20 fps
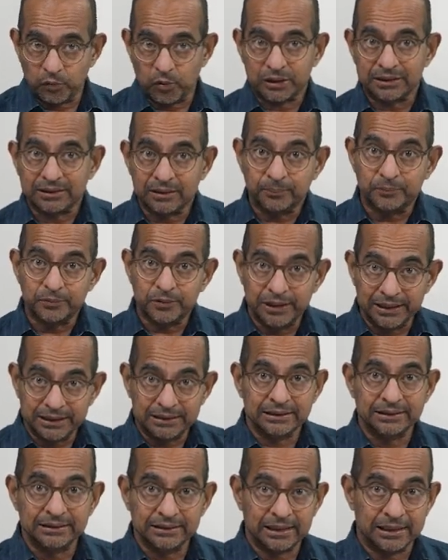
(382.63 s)
what the
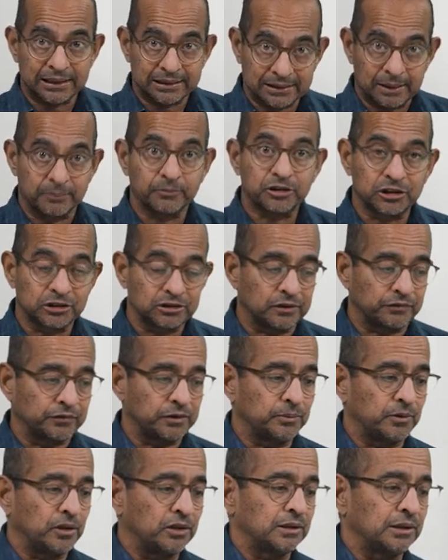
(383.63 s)
predictions and assumptions of
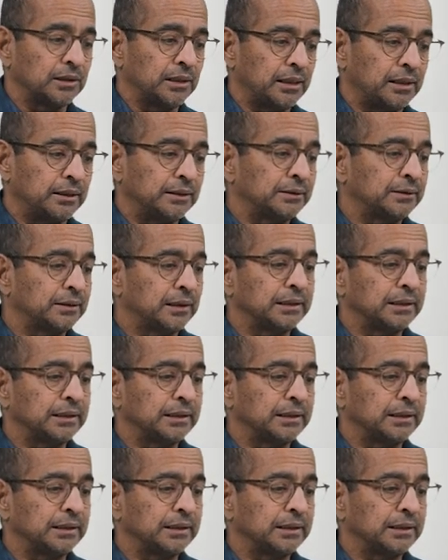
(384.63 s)
the model are,